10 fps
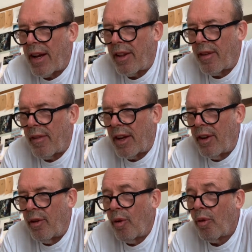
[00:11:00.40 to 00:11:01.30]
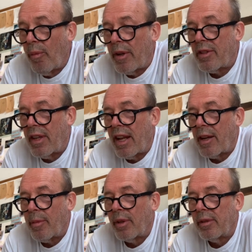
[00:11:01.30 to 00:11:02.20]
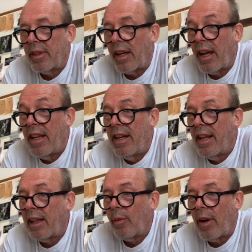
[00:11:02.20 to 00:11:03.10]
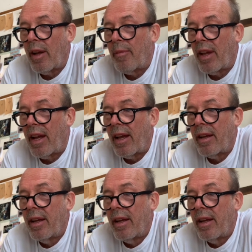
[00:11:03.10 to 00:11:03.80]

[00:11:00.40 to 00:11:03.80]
at the venue, almost inedible, that I eat little when I'm there